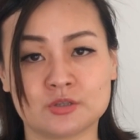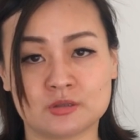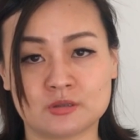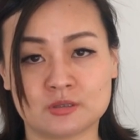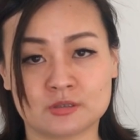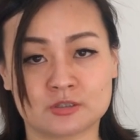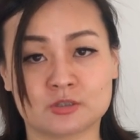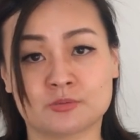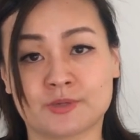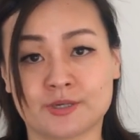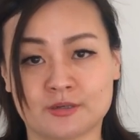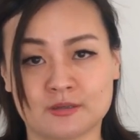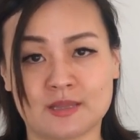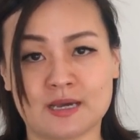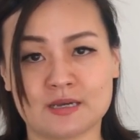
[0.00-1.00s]
the
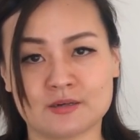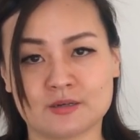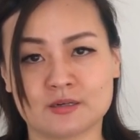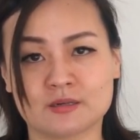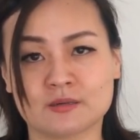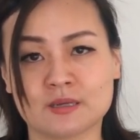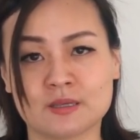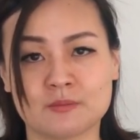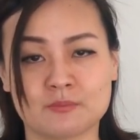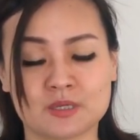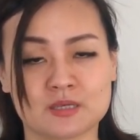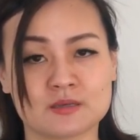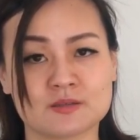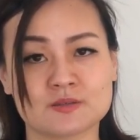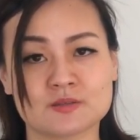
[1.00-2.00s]
career ladder.
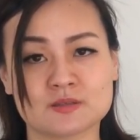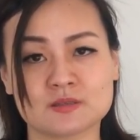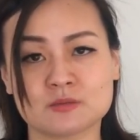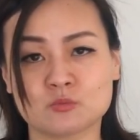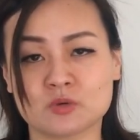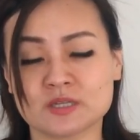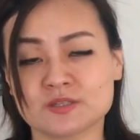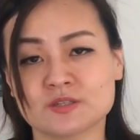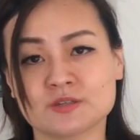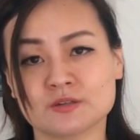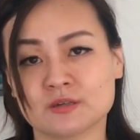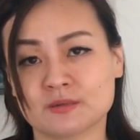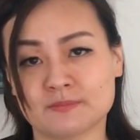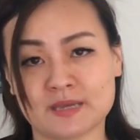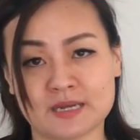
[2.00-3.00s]
Because once
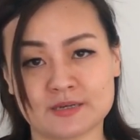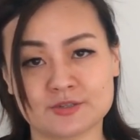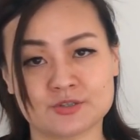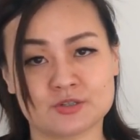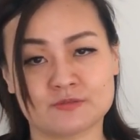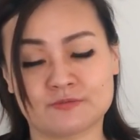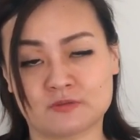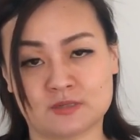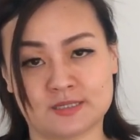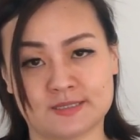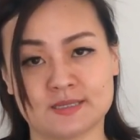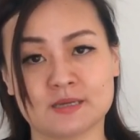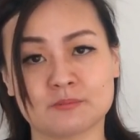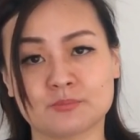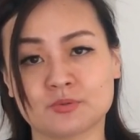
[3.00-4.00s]
you're a manager, for
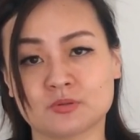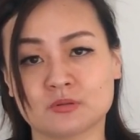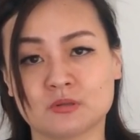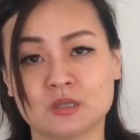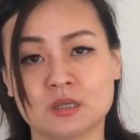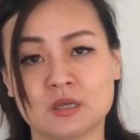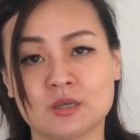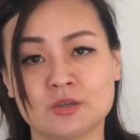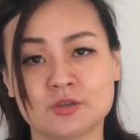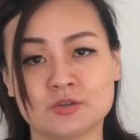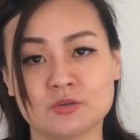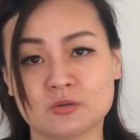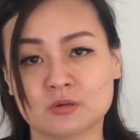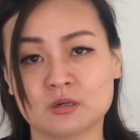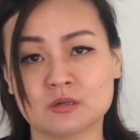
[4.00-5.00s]
example,
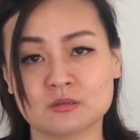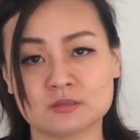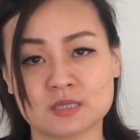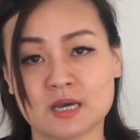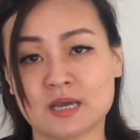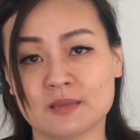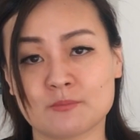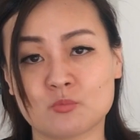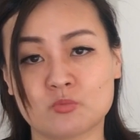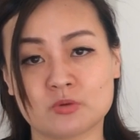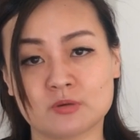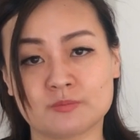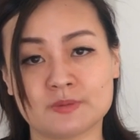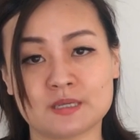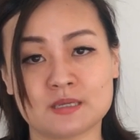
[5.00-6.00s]
your time will
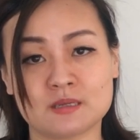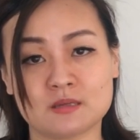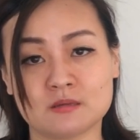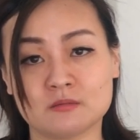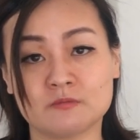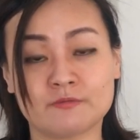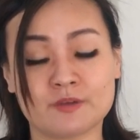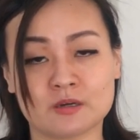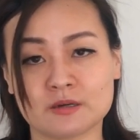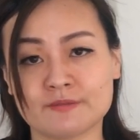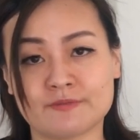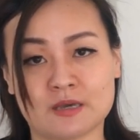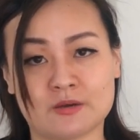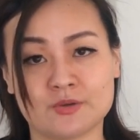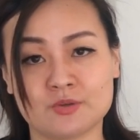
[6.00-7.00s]
be very
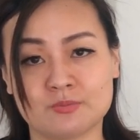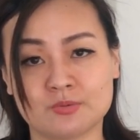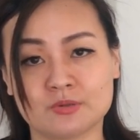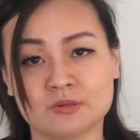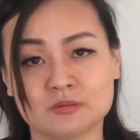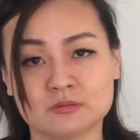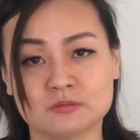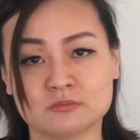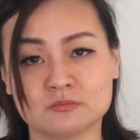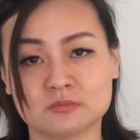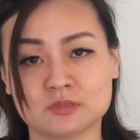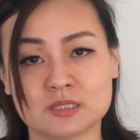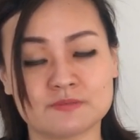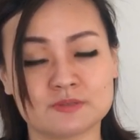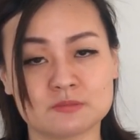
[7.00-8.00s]
valuable,
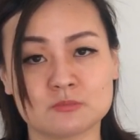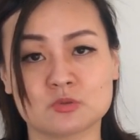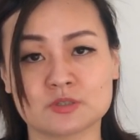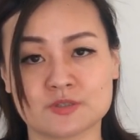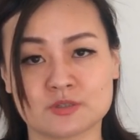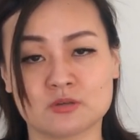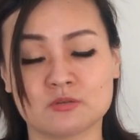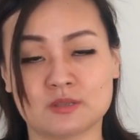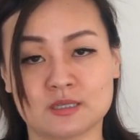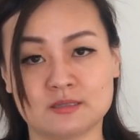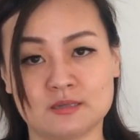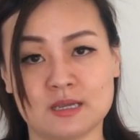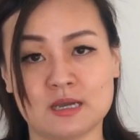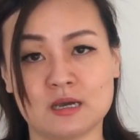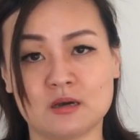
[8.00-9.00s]
even more so than
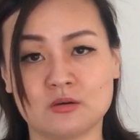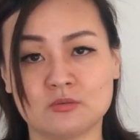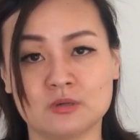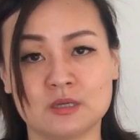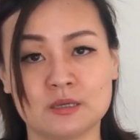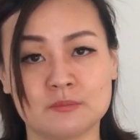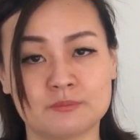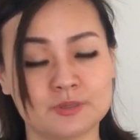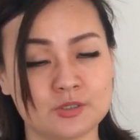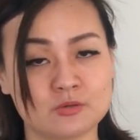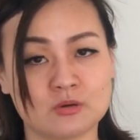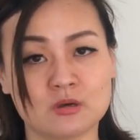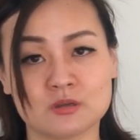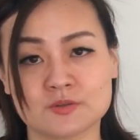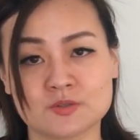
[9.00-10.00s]
now, but you'll
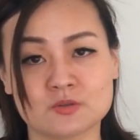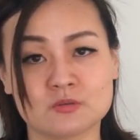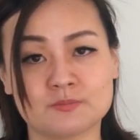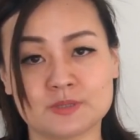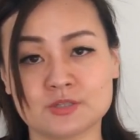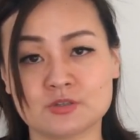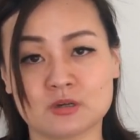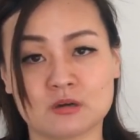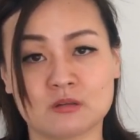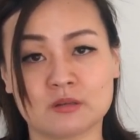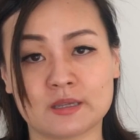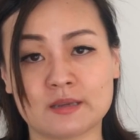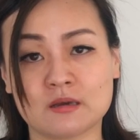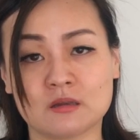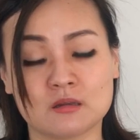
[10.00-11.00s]
also be
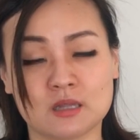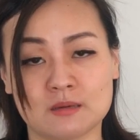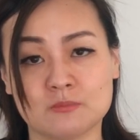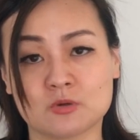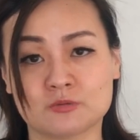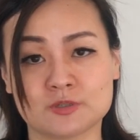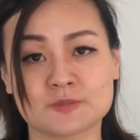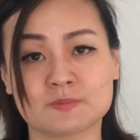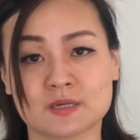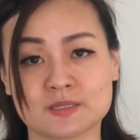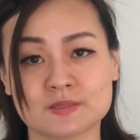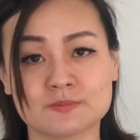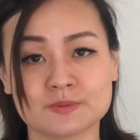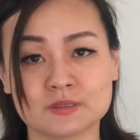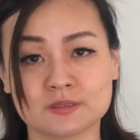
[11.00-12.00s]
juggling a lot more
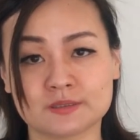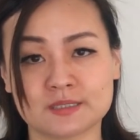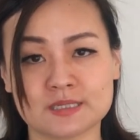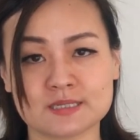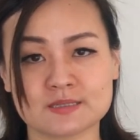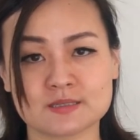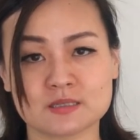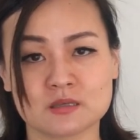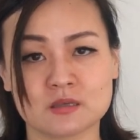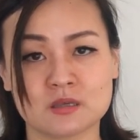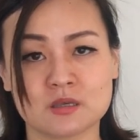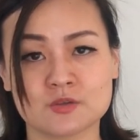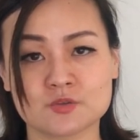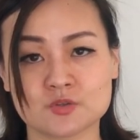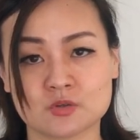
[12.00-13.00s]
responsibilities.
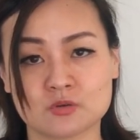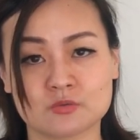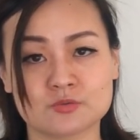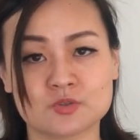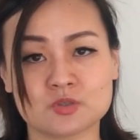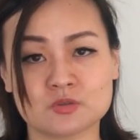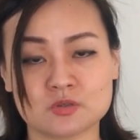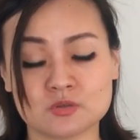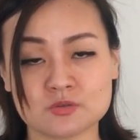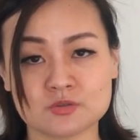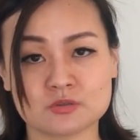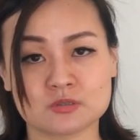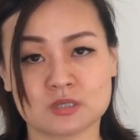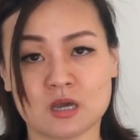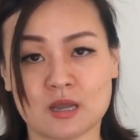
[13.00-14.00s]
So to use your
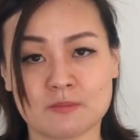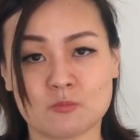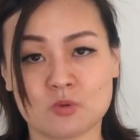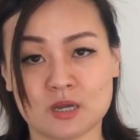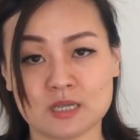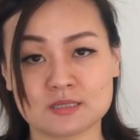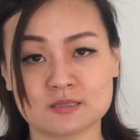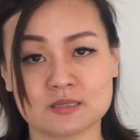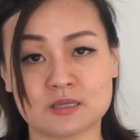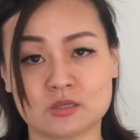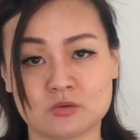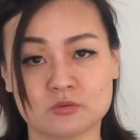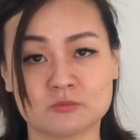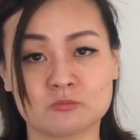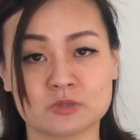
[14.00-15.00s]
time wisely,
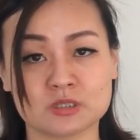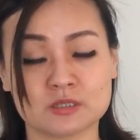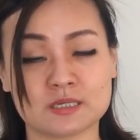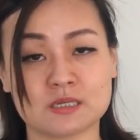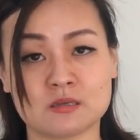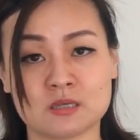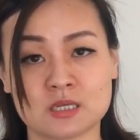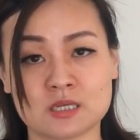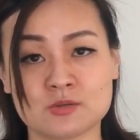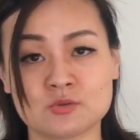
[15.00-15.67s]
you'll really need